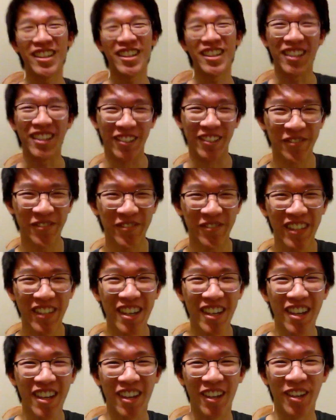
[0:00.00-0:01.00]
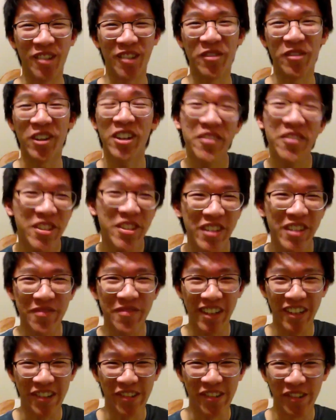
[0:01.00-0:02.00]
Hello, welcome to my
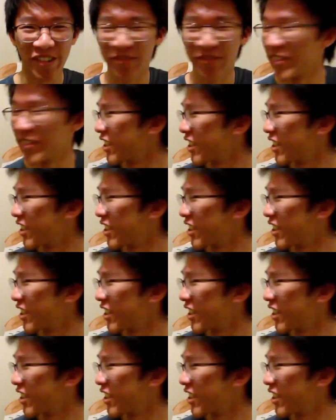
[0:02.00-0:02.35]
bedroom.